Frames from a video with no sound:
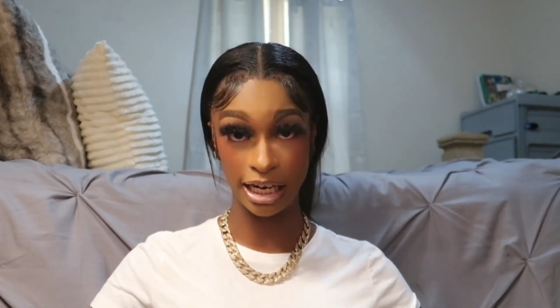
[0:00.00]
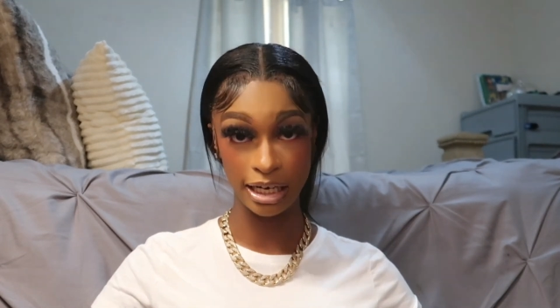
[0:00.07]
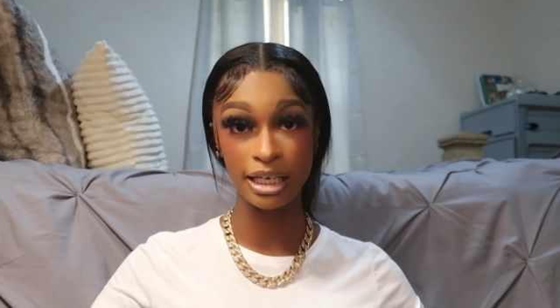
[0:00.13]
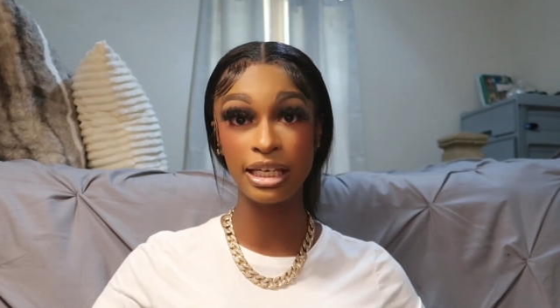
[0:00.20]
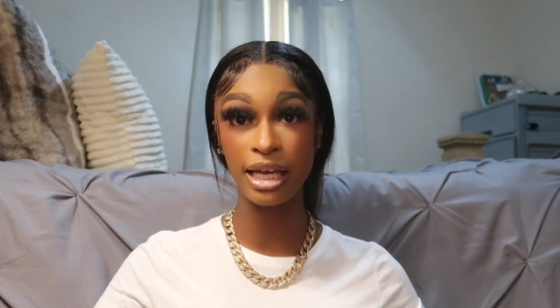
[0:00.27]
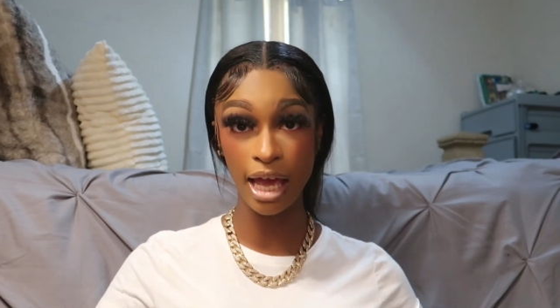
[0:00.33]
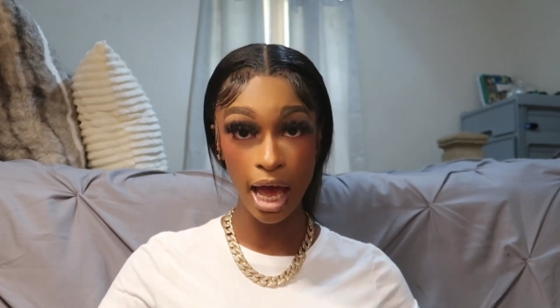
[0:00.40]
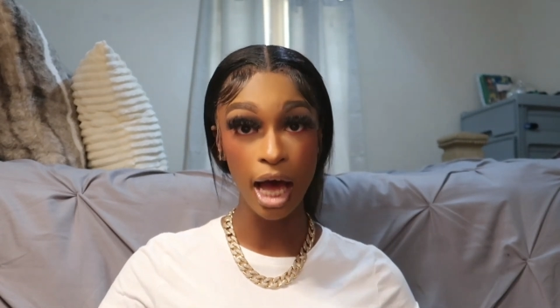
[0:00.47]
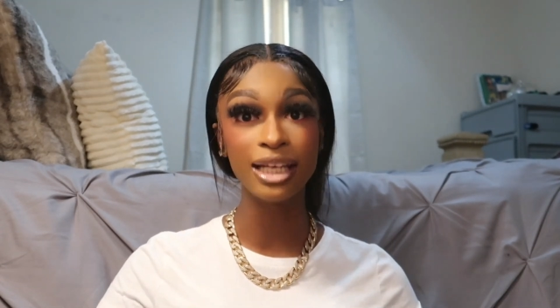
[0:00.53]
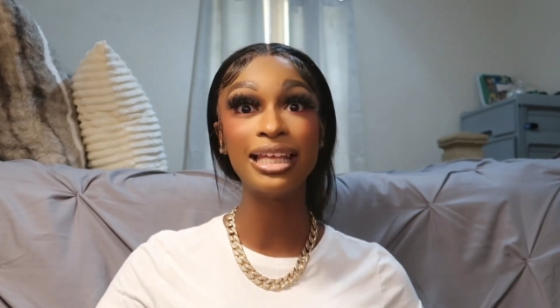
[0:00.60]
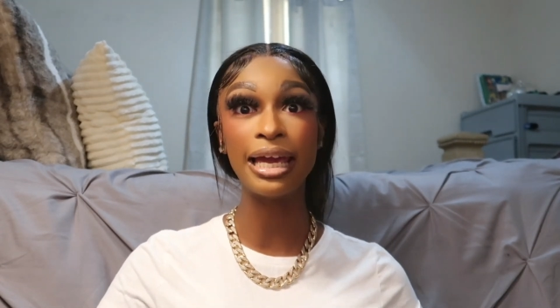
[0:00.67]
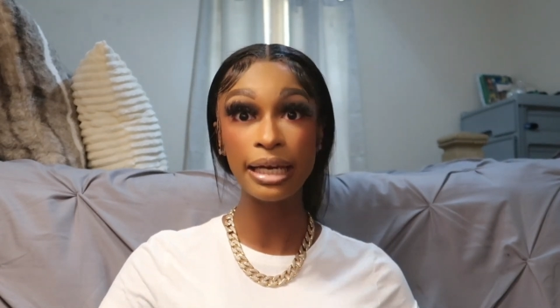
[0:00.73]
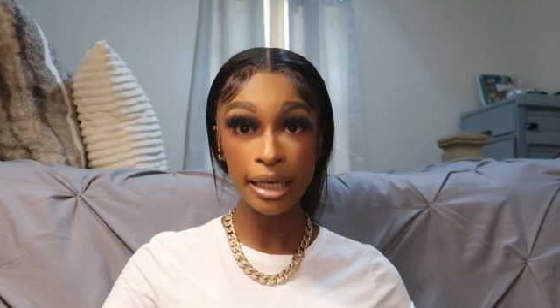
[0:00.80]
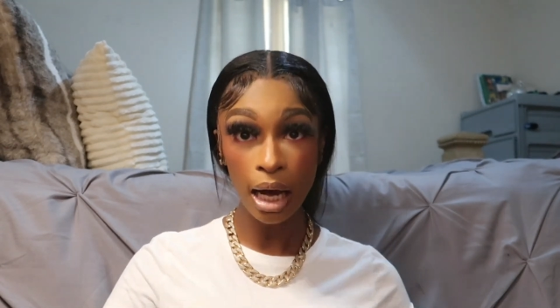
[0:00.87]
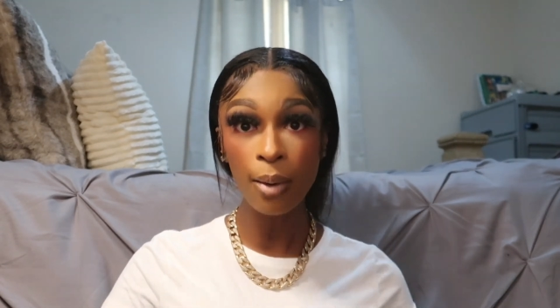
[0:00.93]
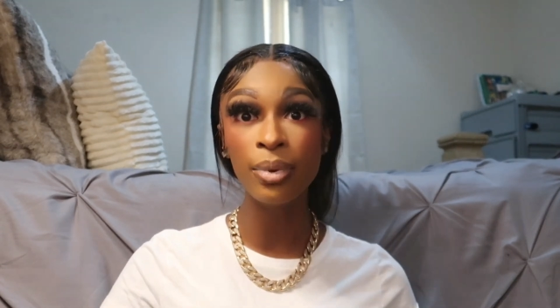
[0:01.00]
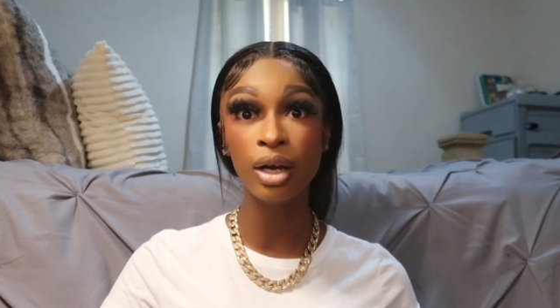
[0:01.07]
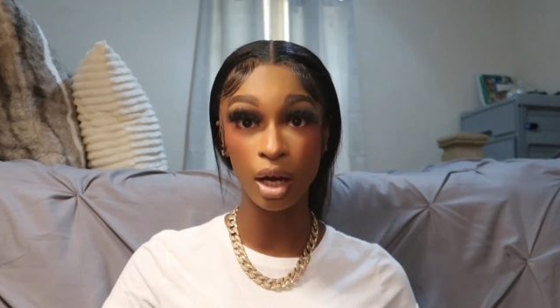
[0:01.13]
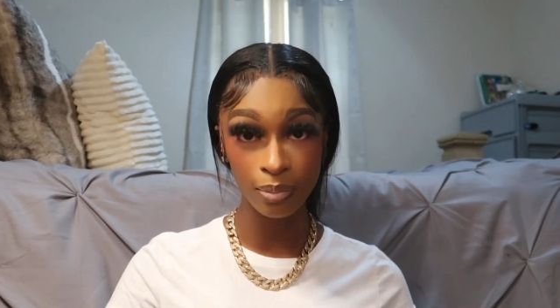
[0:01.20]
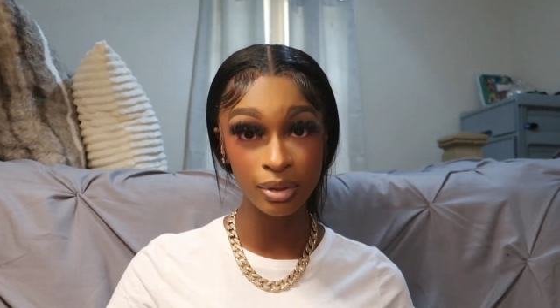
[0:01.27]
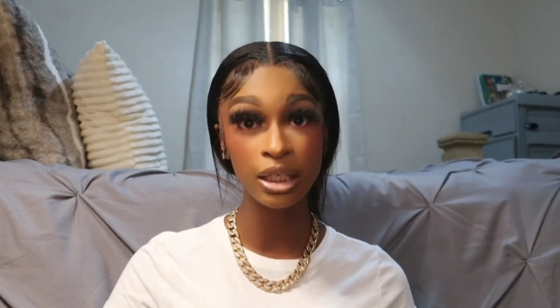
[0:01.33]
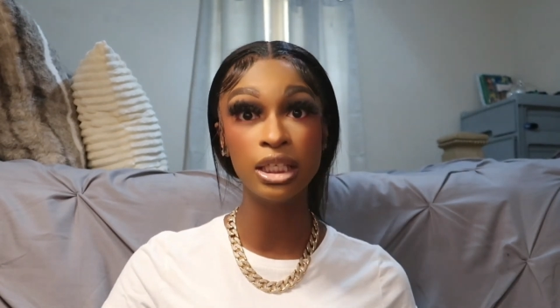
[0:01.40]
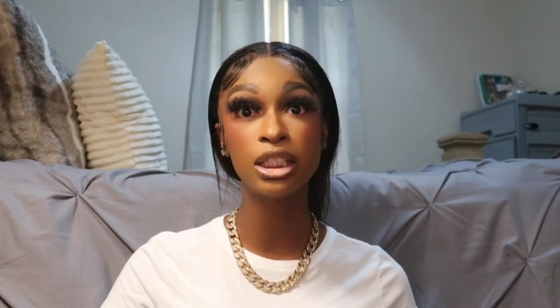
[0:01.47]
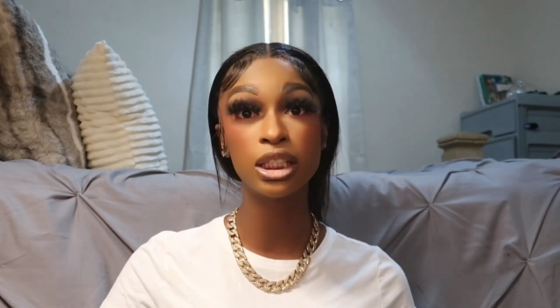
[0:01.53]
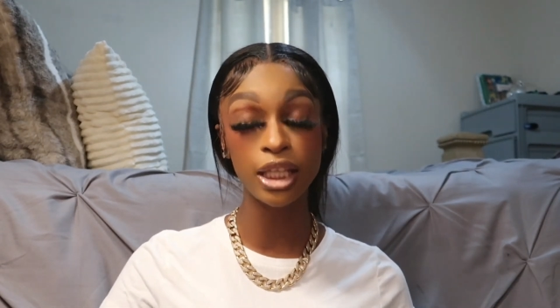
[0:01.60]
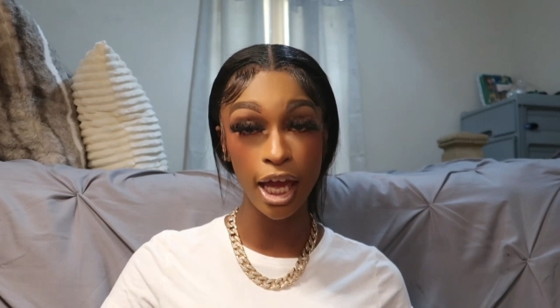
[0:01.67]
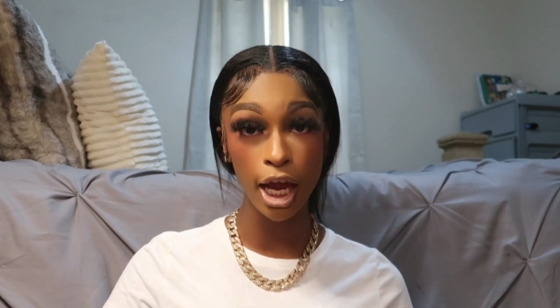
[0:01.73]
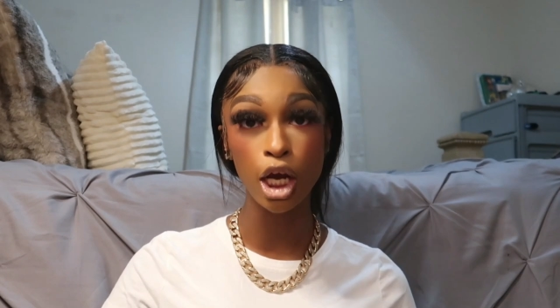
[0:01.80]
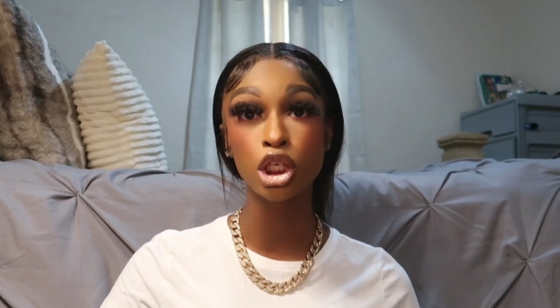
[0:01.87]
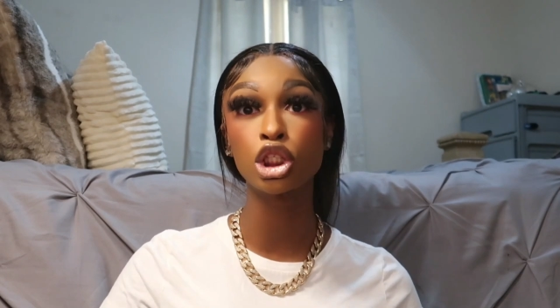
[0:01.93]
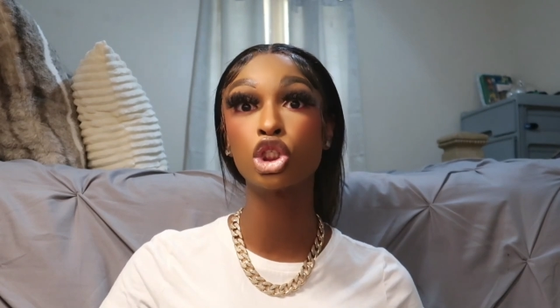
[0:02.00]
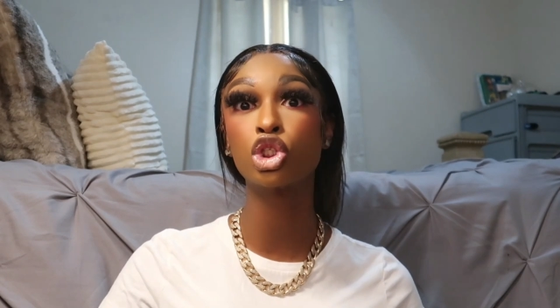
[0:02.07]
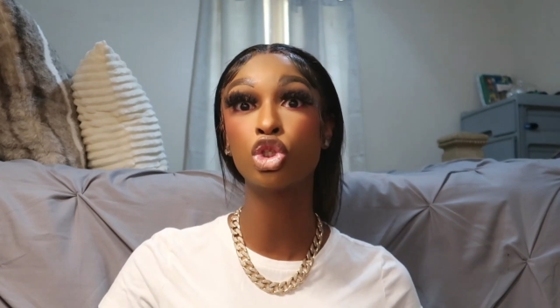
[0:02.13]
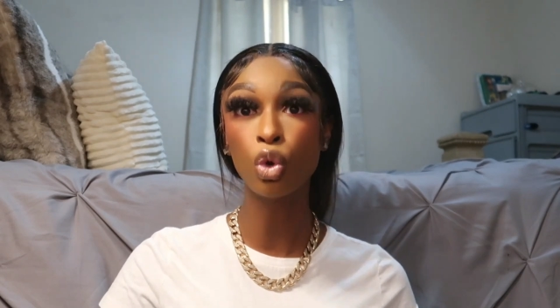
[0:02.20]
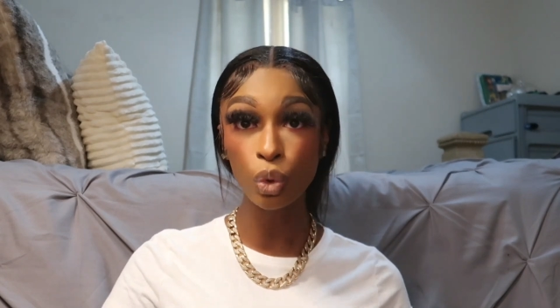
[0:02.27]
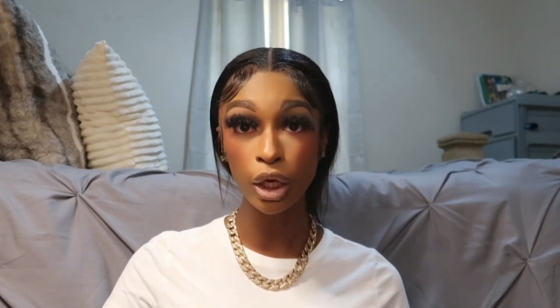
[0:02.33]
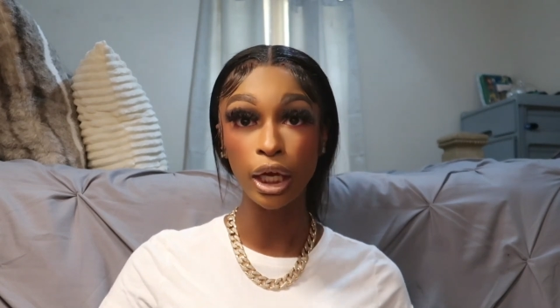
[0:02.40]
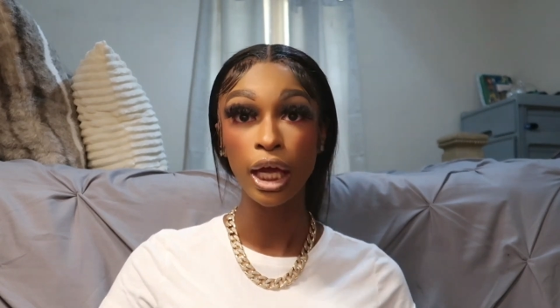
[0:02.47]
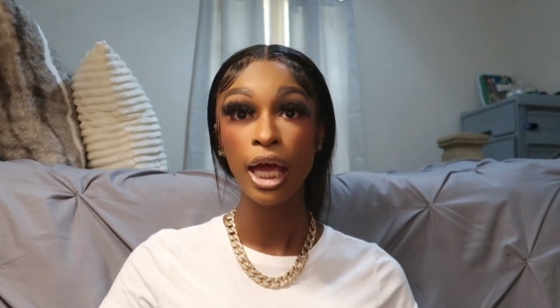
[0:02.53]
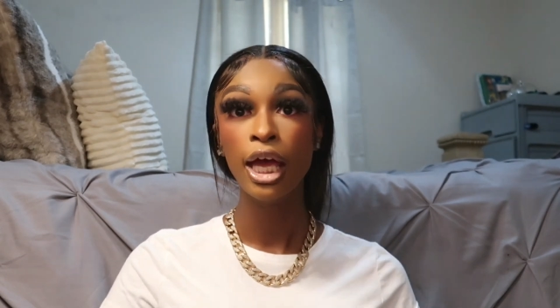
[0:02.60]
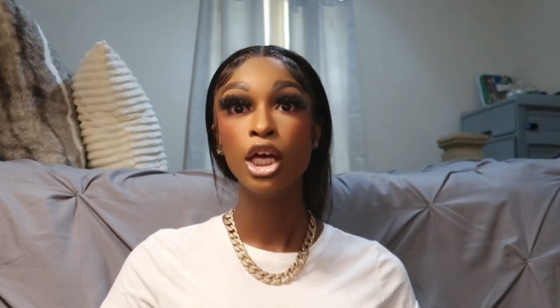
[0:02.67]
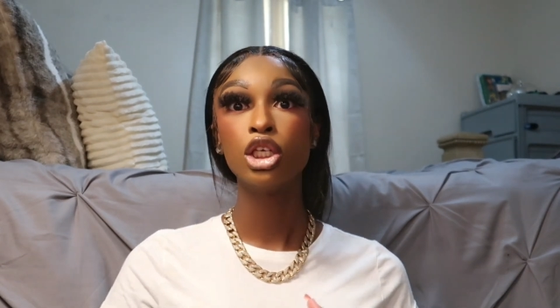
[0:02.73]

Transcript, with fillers: and yeah, they coming up these stairs suited.